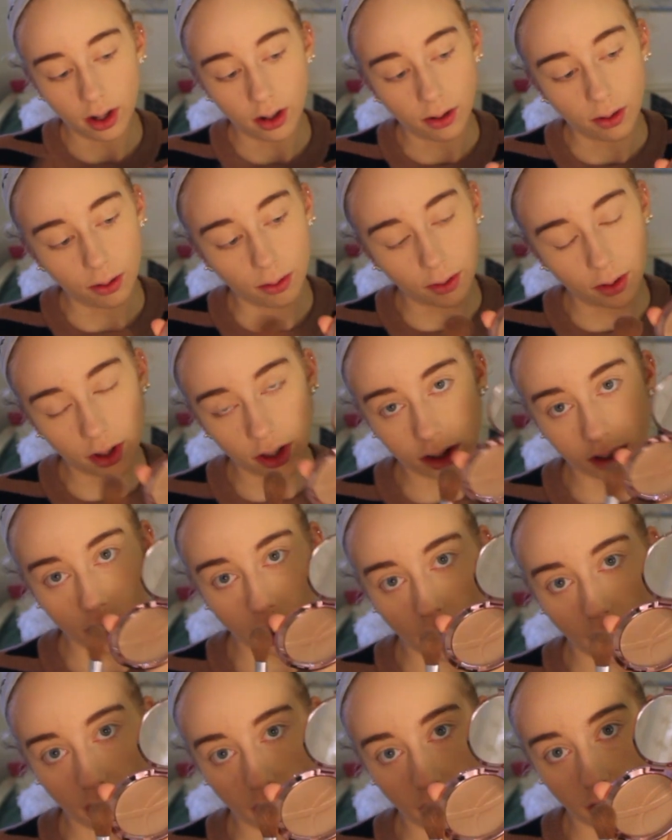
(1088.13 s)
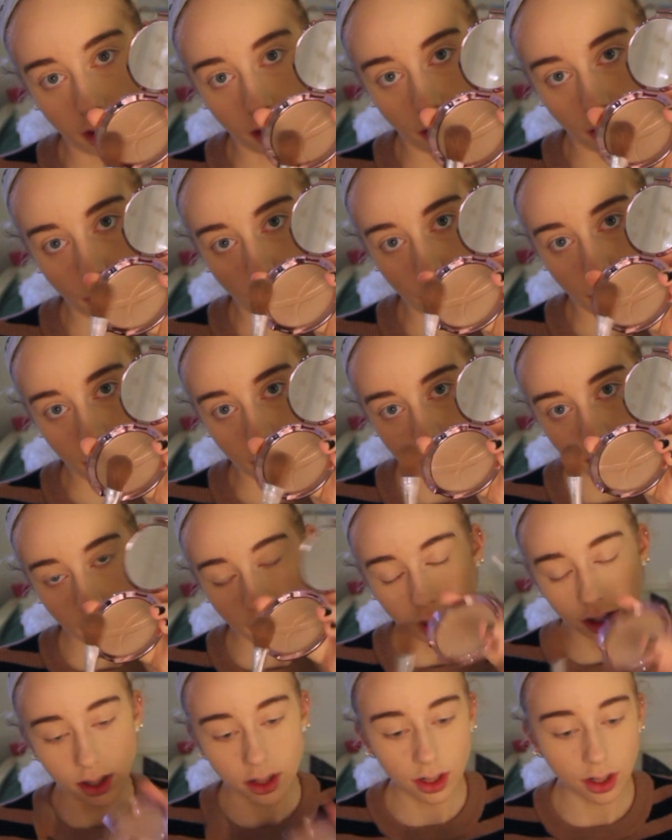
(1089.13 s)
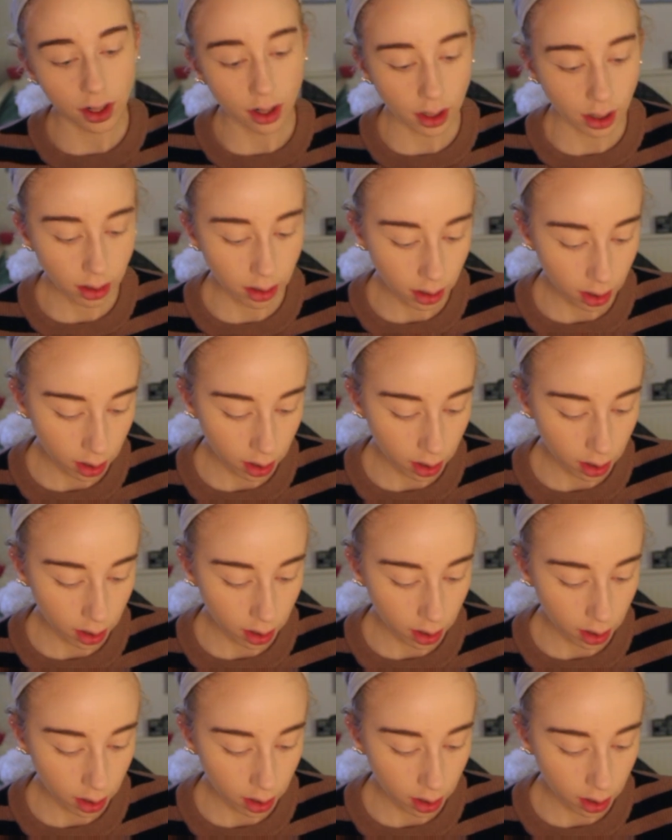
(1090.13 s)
I don't know if you can see that, like a little breast cancer